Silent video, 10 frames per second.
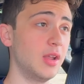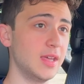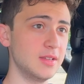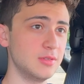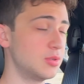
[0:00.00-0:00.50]

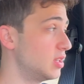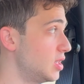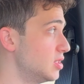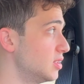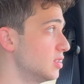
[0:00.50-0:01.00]
that you can
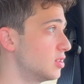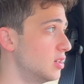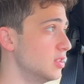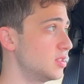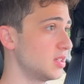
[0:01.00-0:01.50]
easily turn
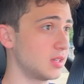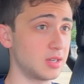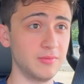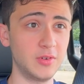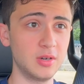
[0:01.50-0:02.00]
into like a
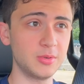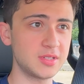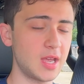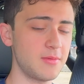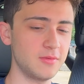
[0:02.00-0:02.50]
convertible
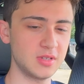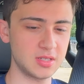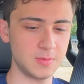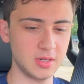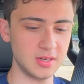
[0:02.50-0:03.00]
type of
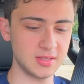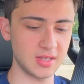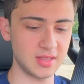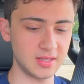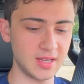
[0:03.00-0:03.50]
experience, I
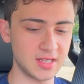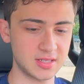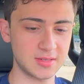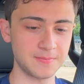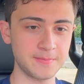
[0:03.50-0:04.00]
think
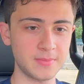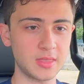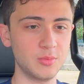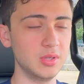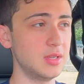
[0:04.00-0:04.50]
that's
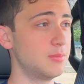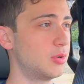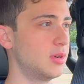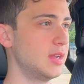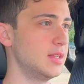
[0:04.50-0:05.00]
really
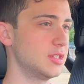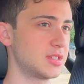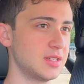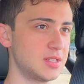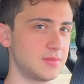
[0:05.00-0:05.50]
important,
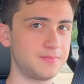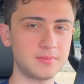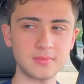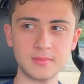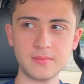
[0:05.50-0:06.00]
just because
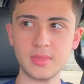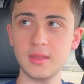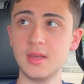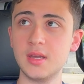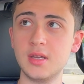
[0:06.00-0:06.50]

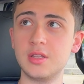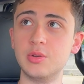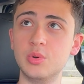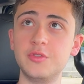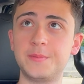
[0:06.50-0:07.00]
the
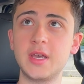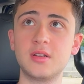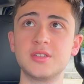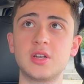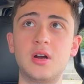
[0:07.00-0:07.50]
roof
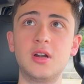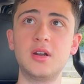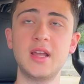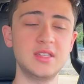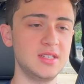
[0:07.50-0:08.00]
panels
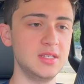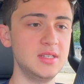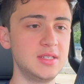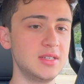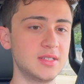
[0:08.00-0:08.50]
are as
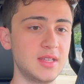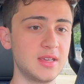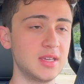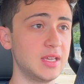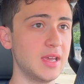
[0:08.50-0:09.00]
easy as they
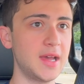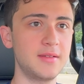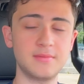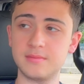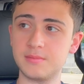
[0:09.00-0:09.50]
can get,
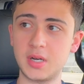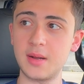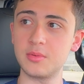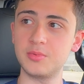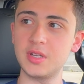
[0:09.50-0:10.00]

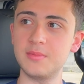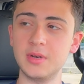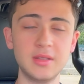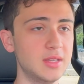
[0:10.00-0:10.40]
probably, but